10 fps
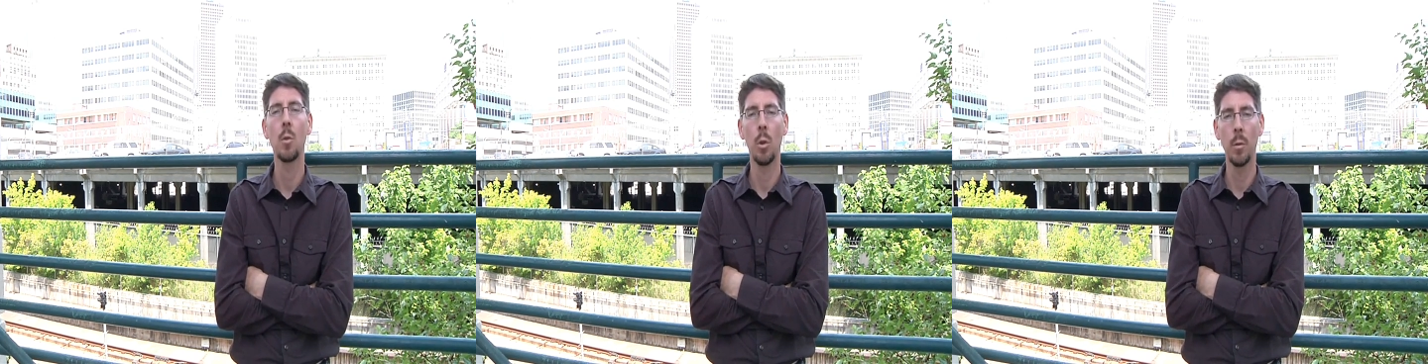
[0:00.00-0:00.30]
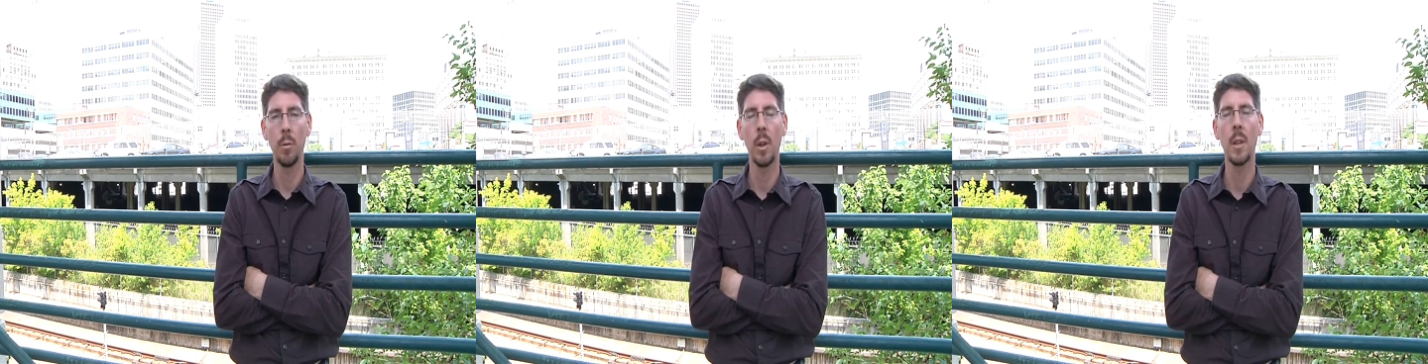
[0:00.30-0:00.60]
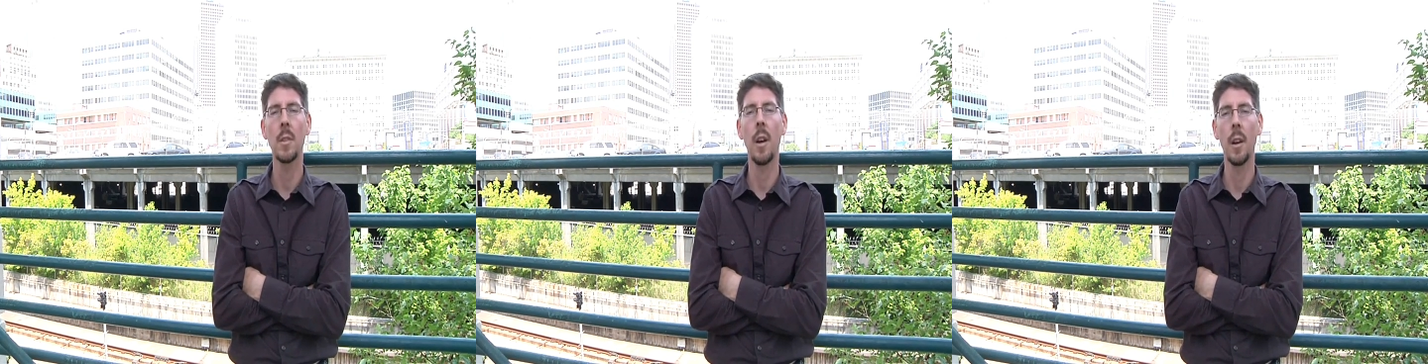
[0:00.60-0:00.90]

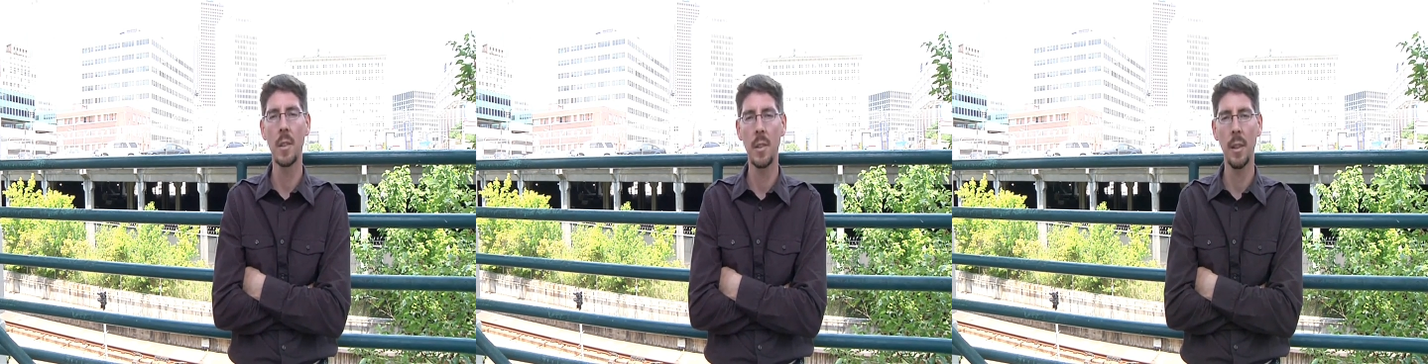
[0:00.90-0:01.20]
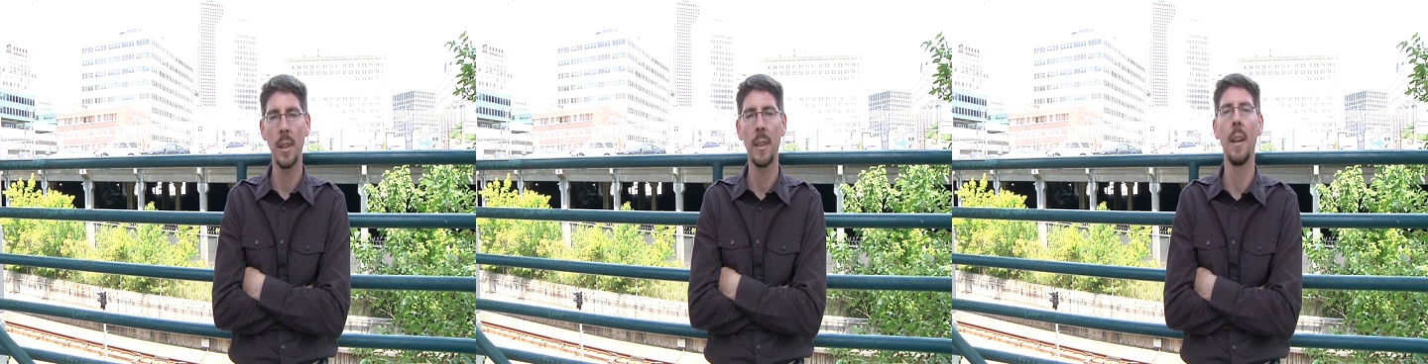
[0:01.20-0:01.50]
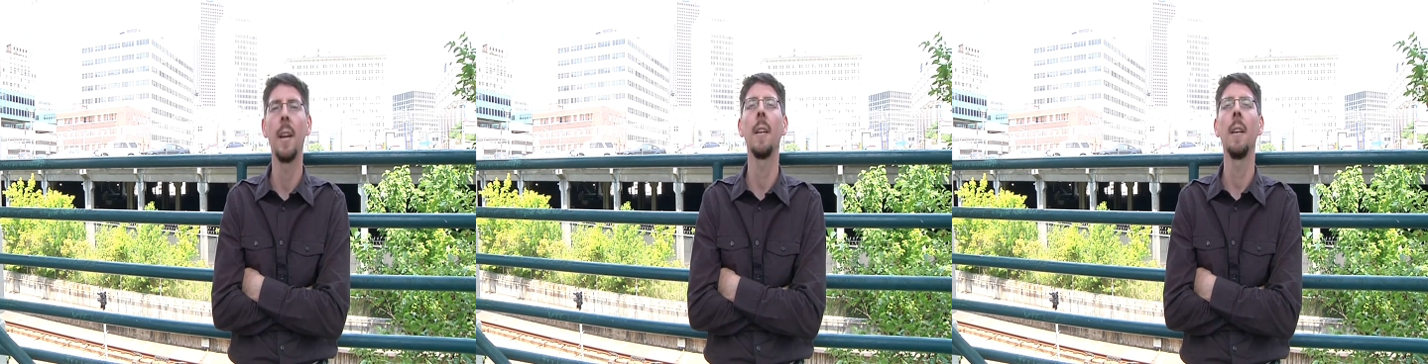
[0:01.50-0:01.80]
storefronts are still
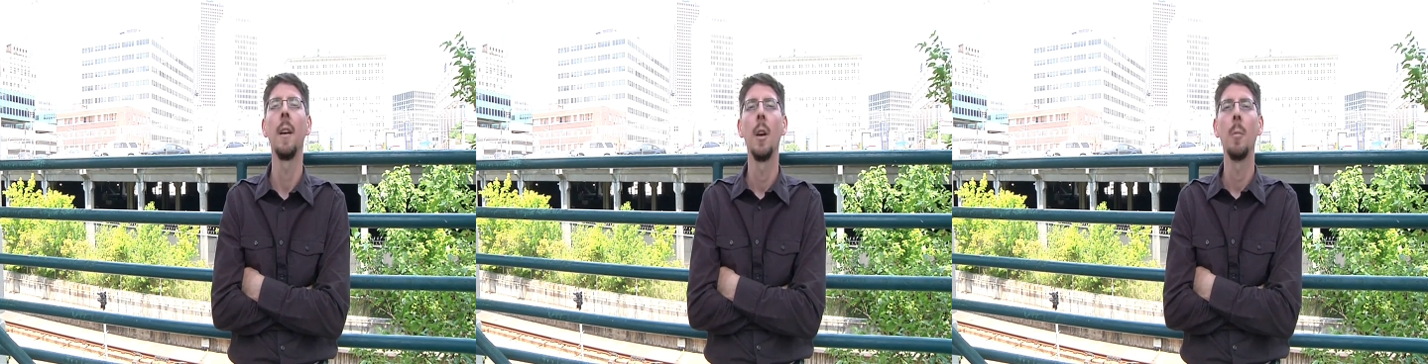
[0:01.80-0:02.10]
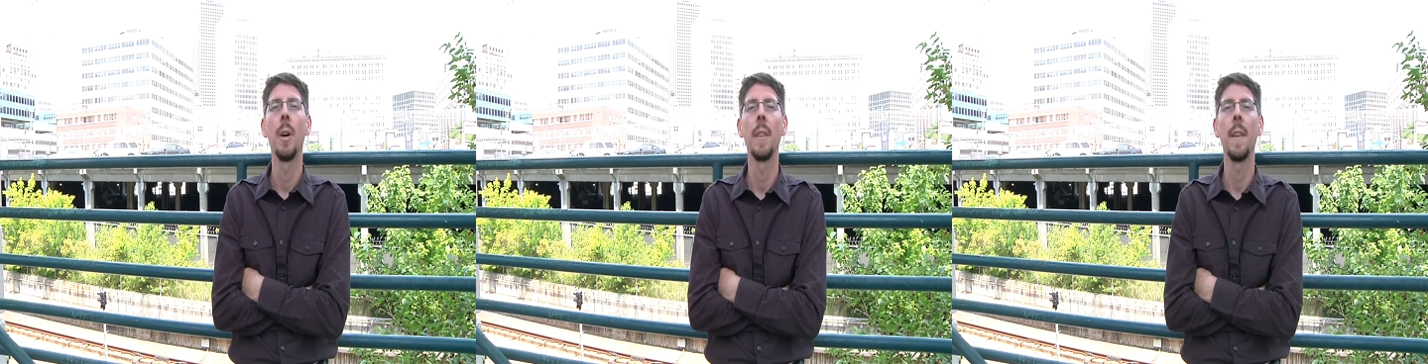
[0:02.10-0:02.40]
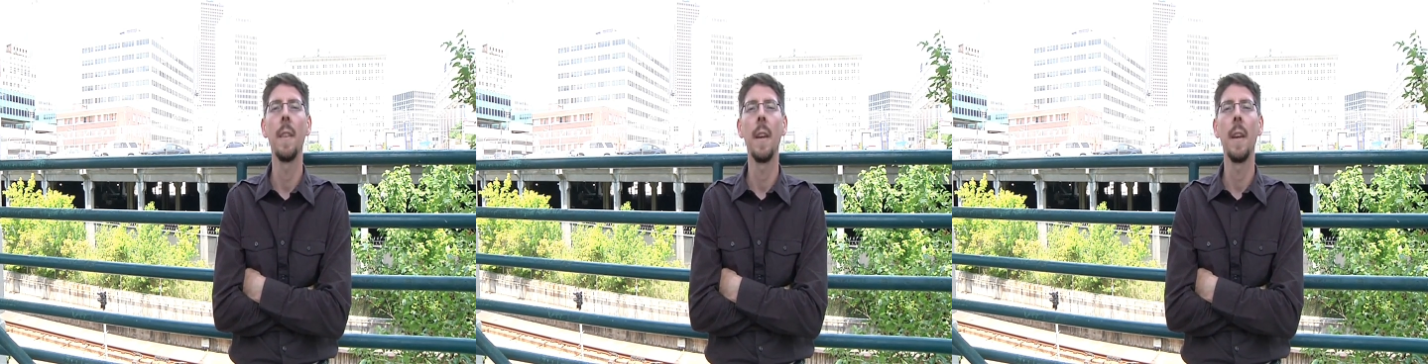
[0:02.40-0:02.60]
in there. but